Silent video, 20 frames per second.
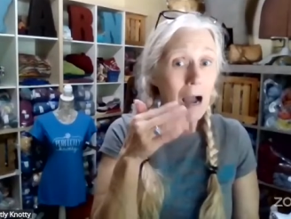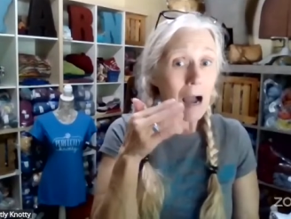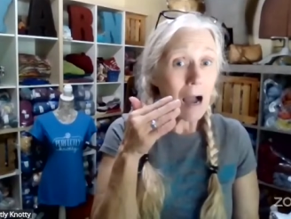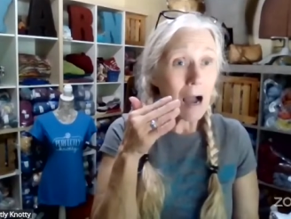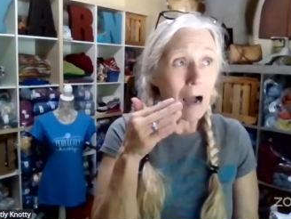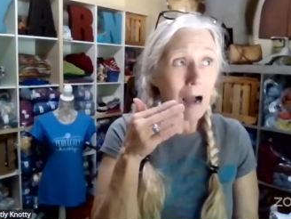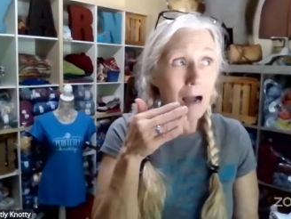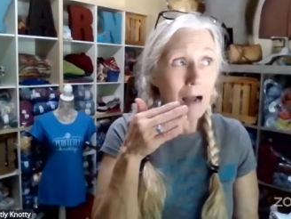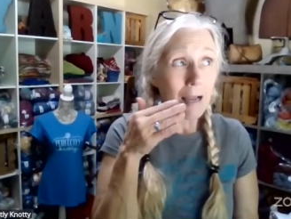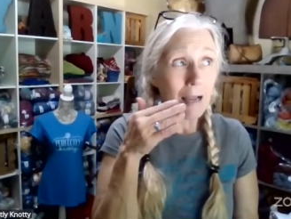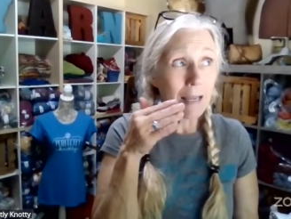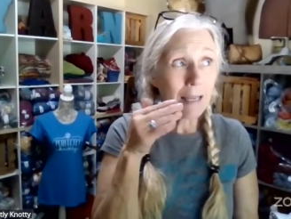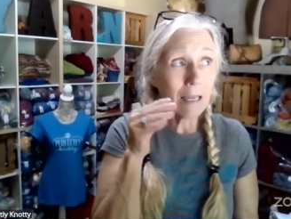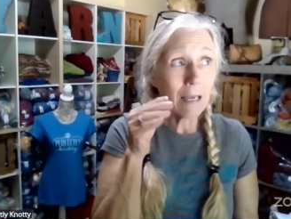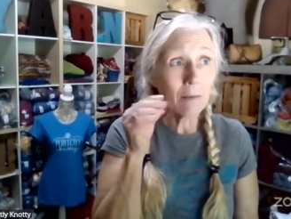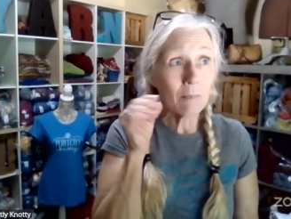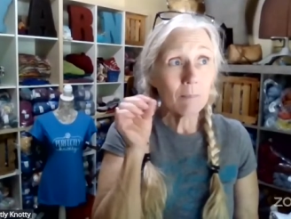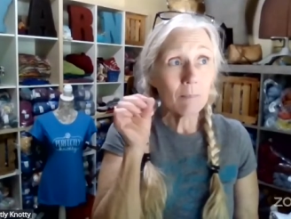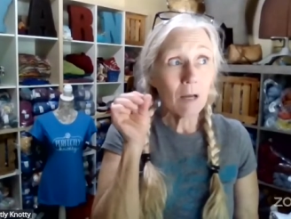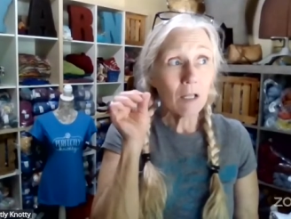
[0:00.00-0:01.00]
I
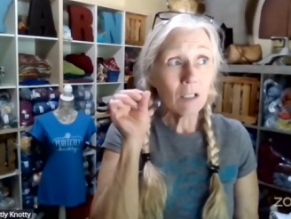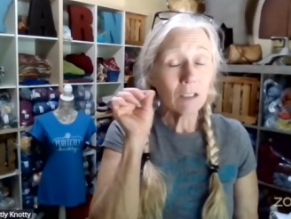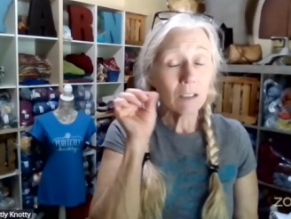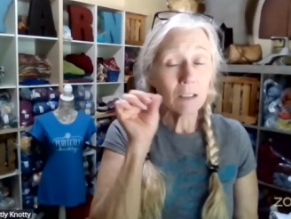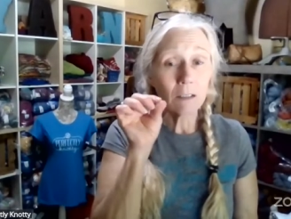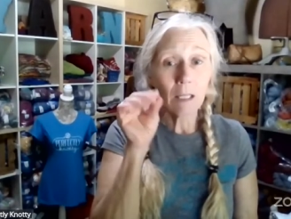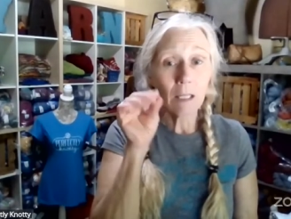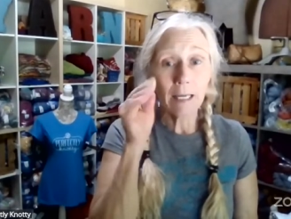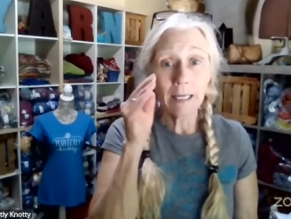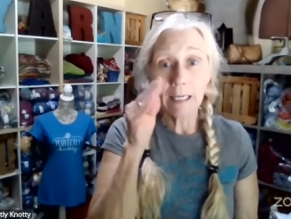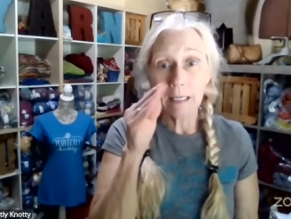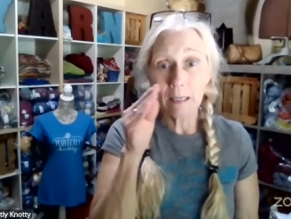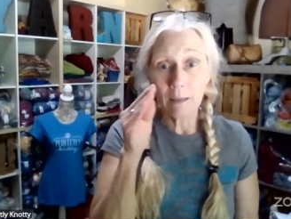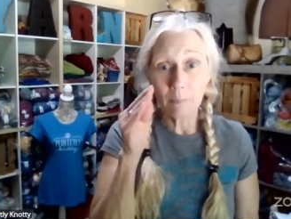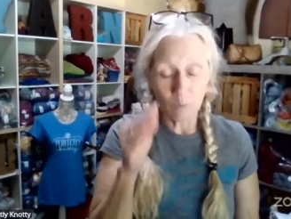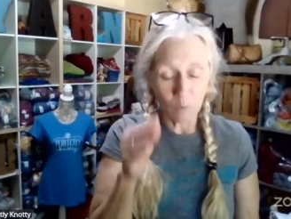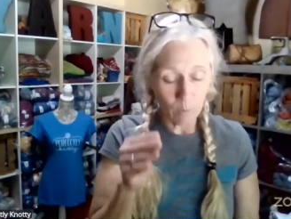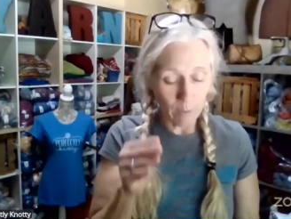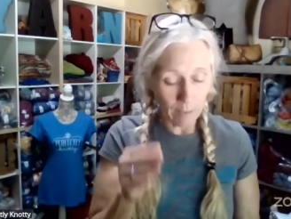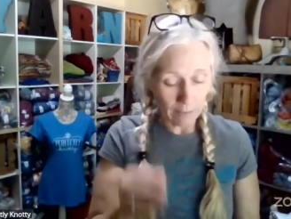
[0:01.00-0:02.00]
am lining up
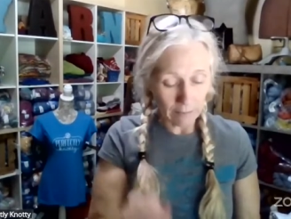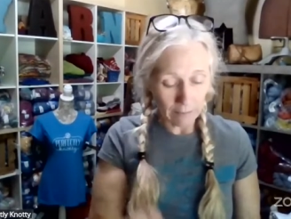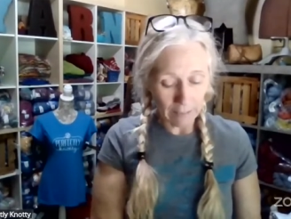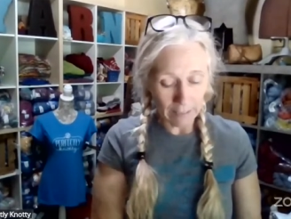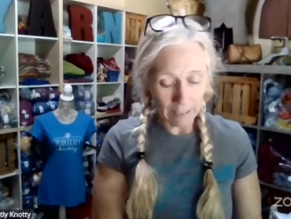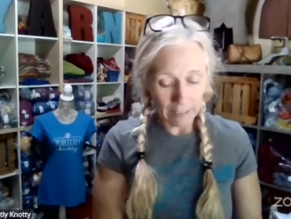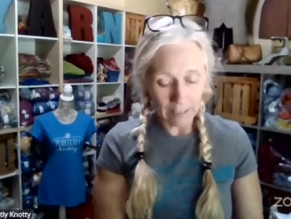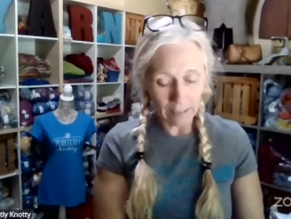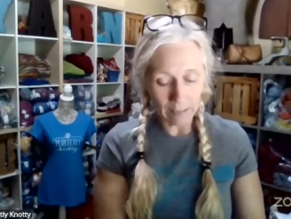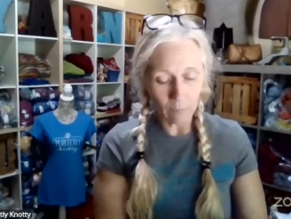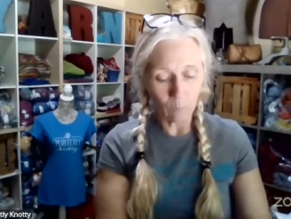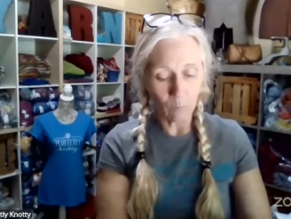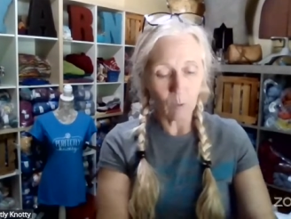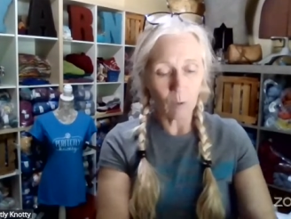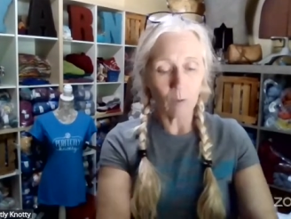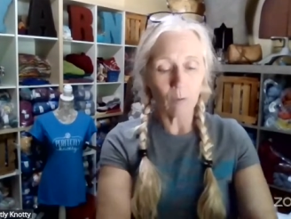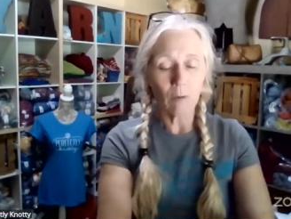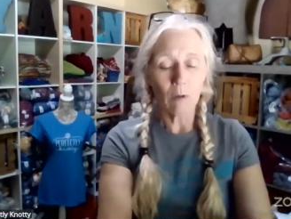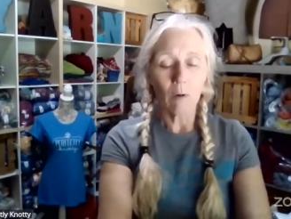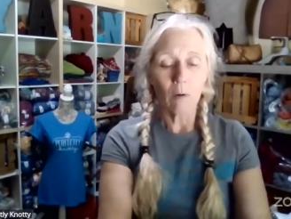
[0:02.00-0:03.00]
correctly, and it
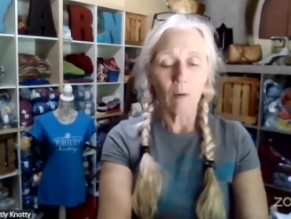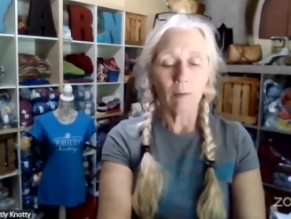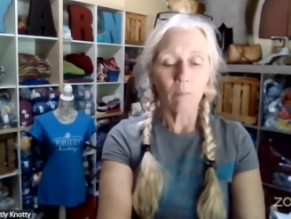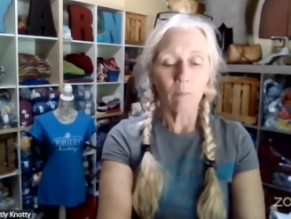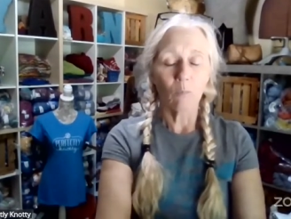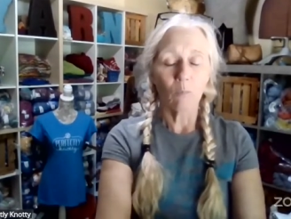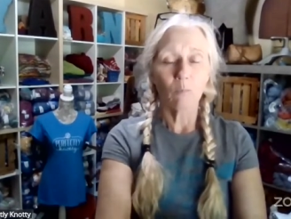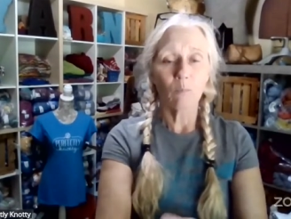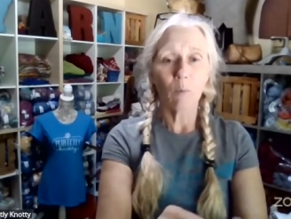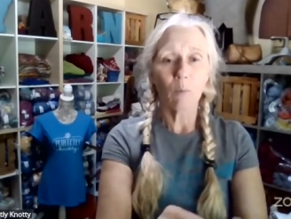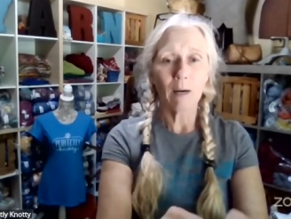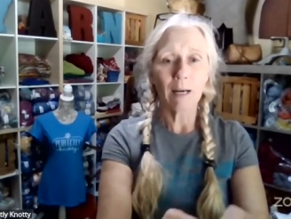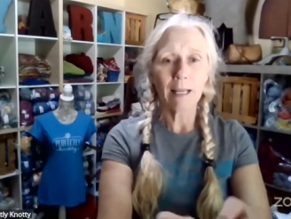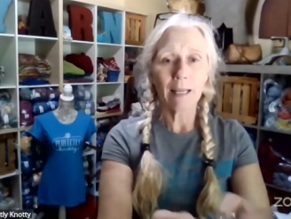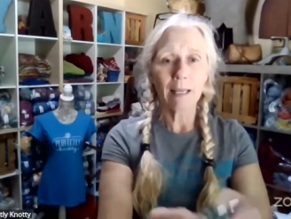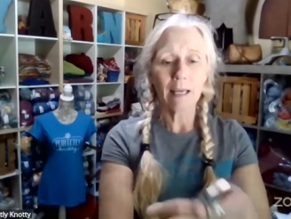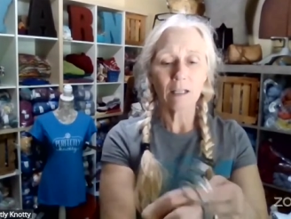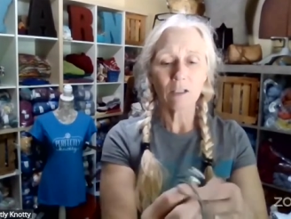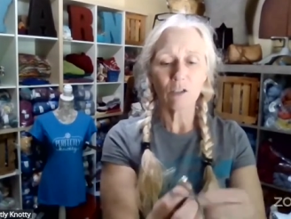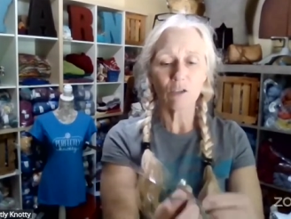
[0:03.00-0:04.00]
will, when it
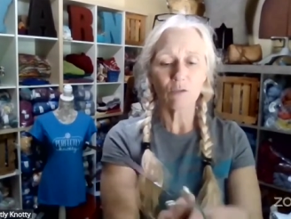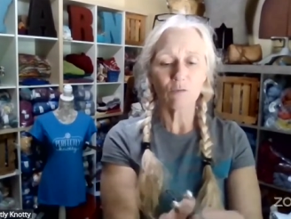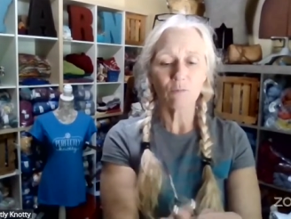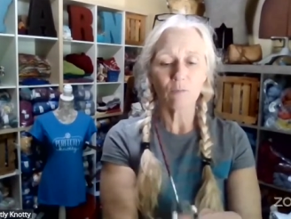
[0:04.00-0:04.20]
gets